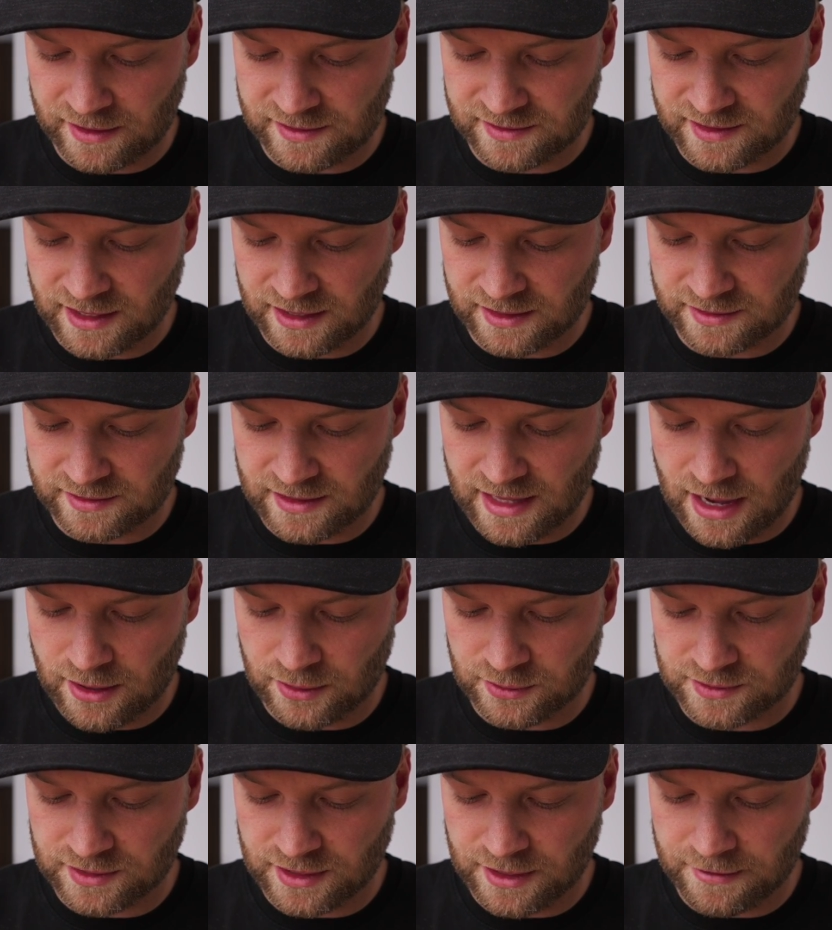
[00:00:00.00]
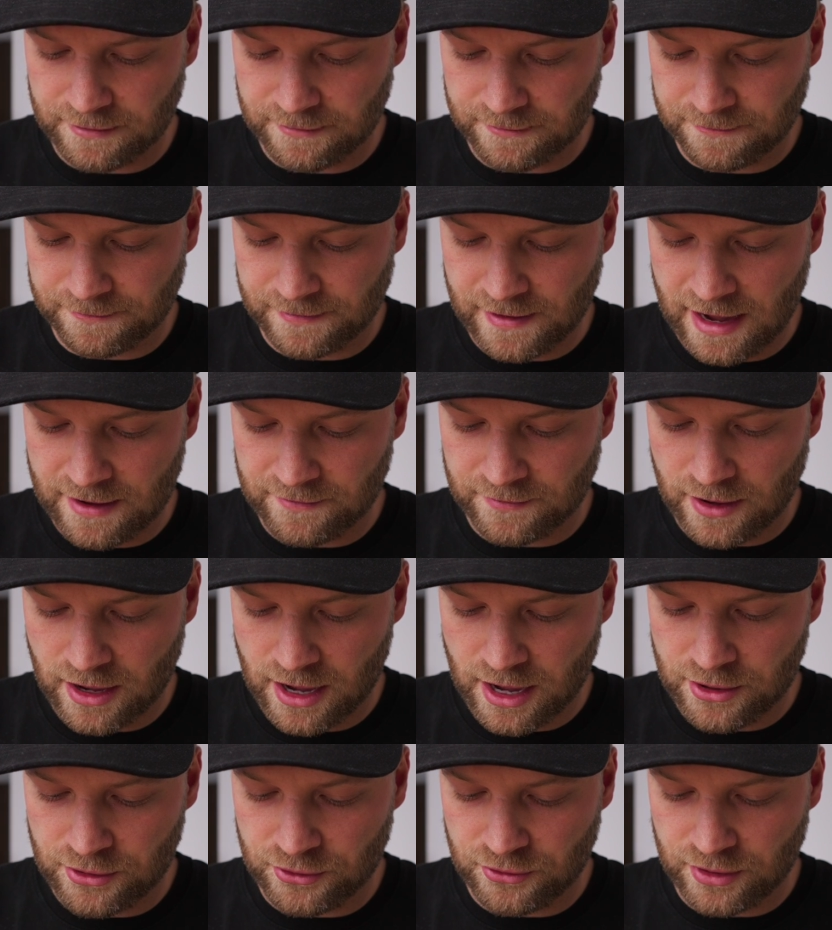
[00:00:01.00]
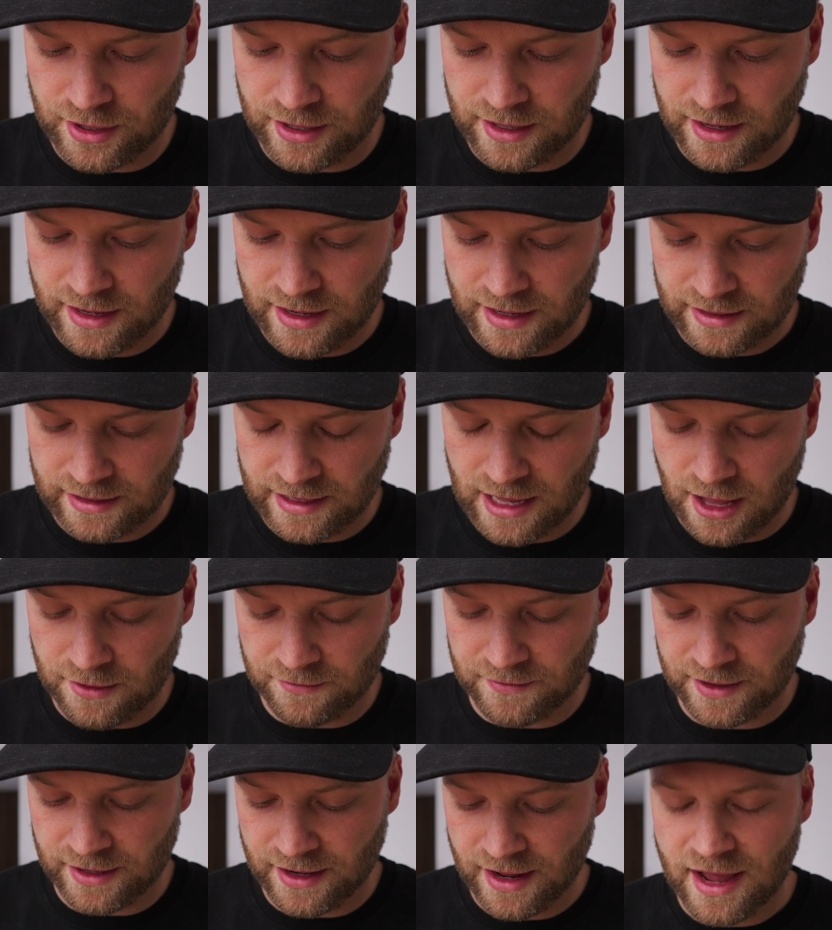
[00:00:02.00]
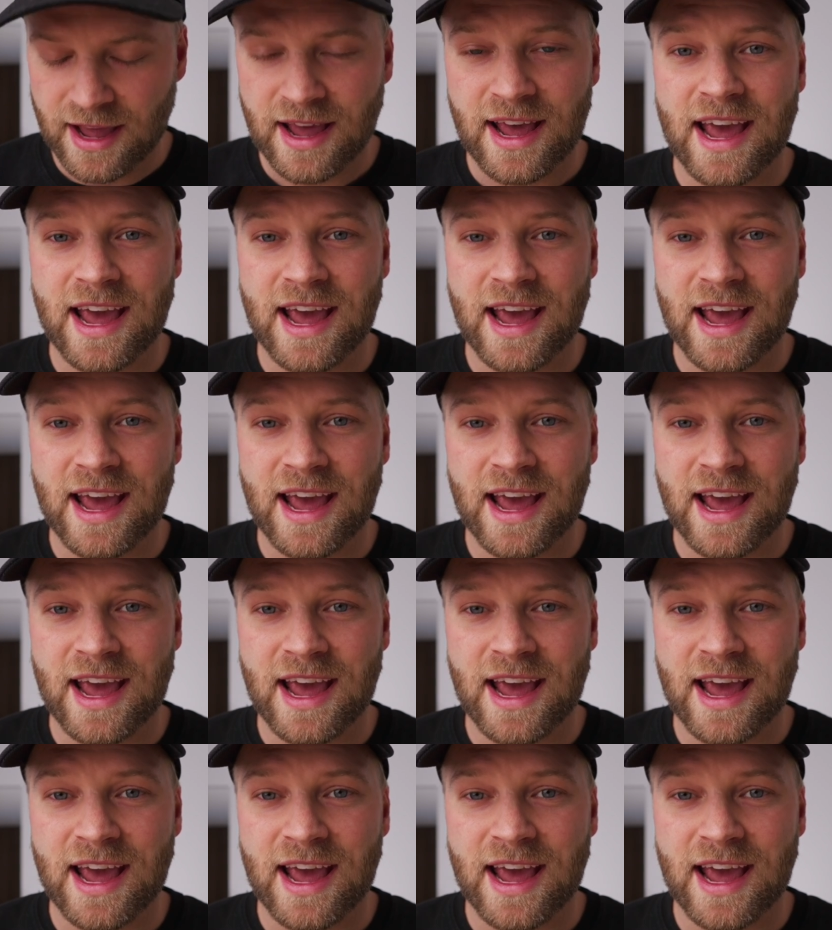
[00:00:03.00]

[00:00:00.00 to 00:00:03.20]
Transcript: 6,500 Kelvin.